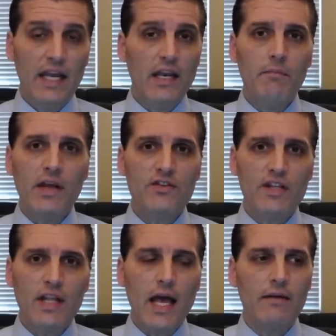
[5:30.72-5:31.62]
He didn't
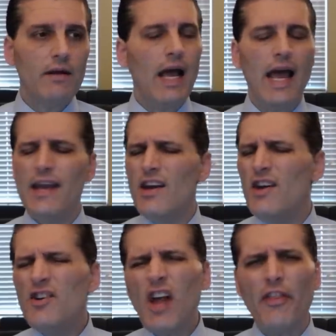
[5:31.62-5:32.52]
mention that
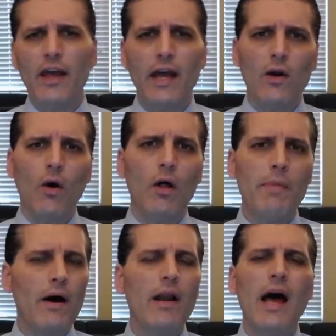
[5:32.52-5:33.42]
and nothing at all
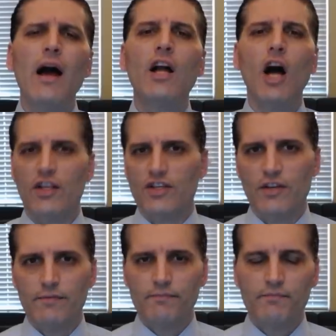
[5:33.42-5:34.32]
about
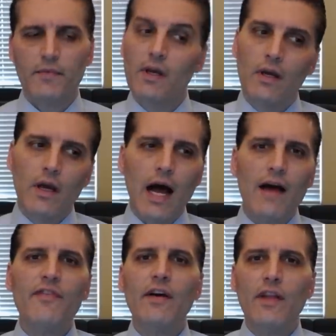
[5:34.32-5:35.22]
cuts.
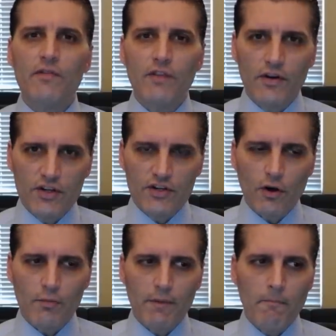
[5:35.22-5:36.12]
I found that very
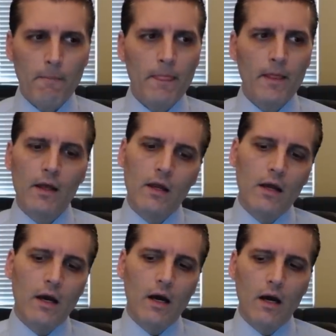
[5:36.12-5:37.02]
disturbing.
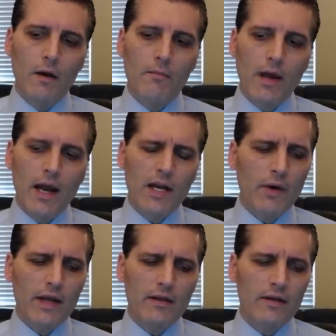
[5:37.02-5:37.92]
Um,
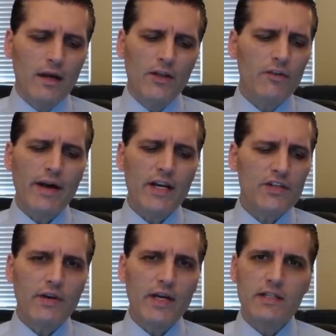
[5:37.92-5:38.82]
anyway, the
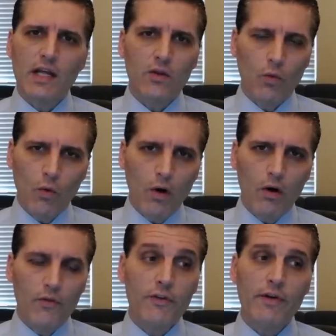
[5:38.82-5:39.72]
greatest threat is not the
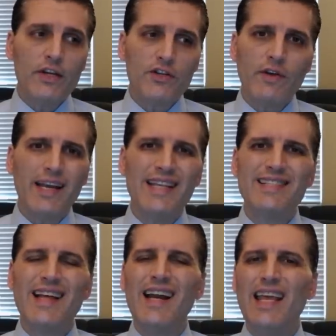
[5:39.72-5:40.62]
wall. The greatest threat
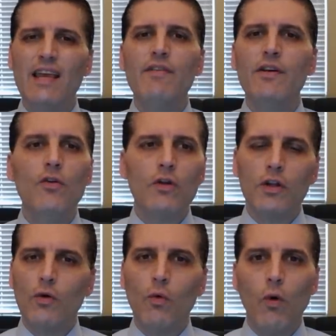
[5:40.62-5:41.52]
is not even
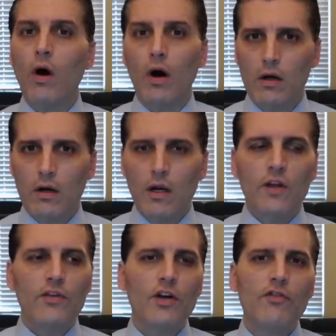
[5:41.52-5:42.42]
nuclear war.
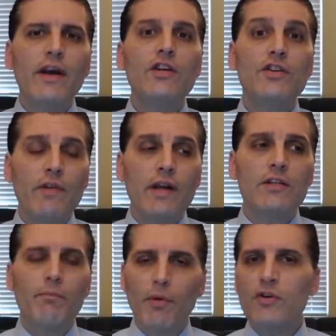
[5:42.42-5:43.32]
The greatest threat
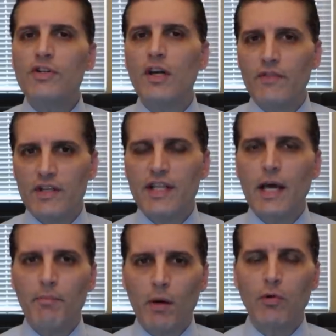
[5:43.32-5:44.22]
is the bursting of this
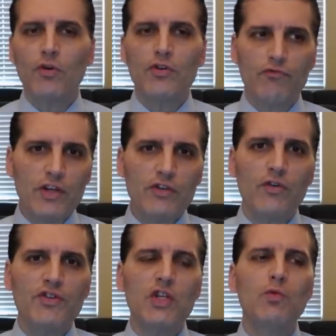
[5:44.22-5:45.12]
debt bubble because
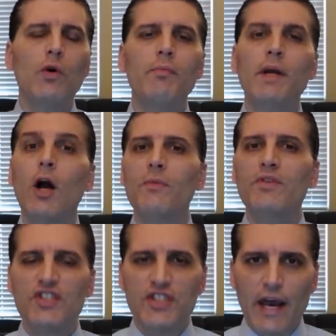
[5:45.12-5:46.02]
resources will become
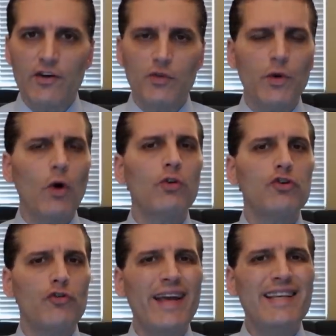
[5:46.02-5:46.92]
scarce. We all
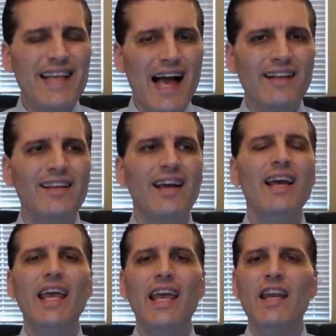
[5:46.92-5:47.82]
transact
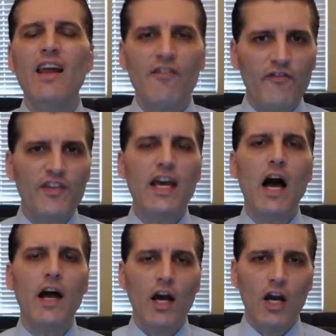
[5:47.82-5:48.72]
in
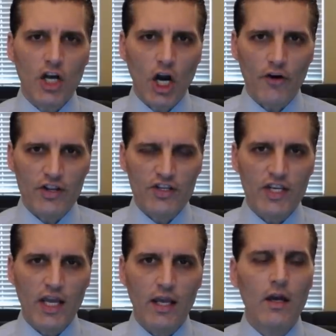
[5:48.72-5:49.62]
fiat
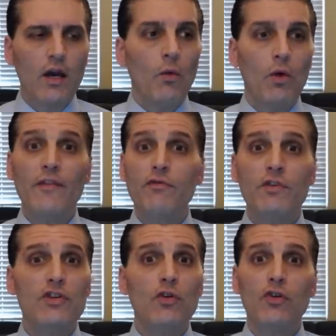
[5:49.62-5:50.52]
currency. We'll have to
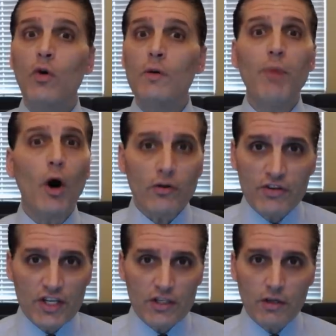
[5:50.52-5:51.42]
resort to a
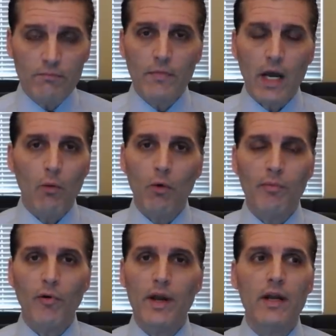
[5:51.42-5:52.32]
barter system at
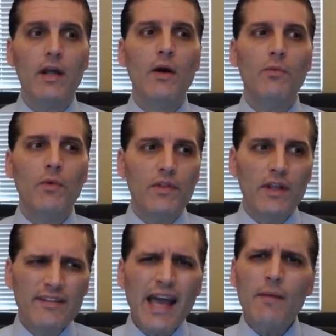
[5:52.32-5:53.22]
one point.
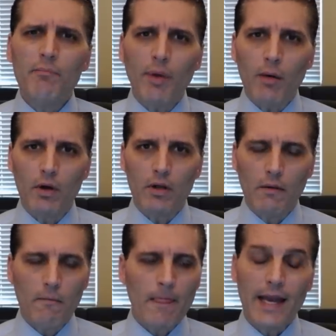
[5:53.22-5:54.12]
The debt bubble,
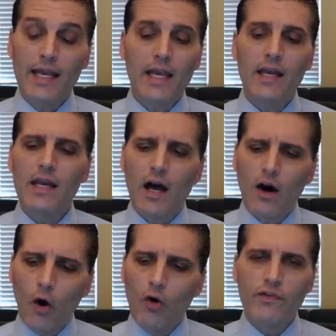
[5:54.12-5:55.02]
I can't
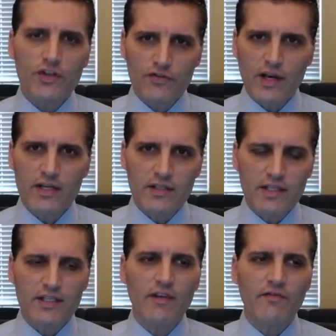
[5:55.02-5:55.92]
overstress
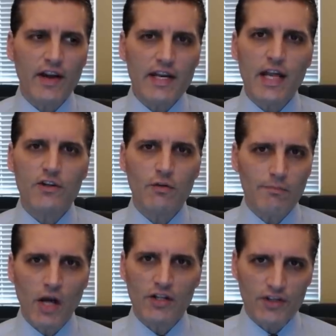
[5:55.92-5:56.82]
this, is a financial
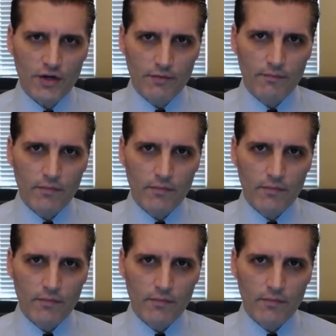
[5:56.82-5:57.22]
monster.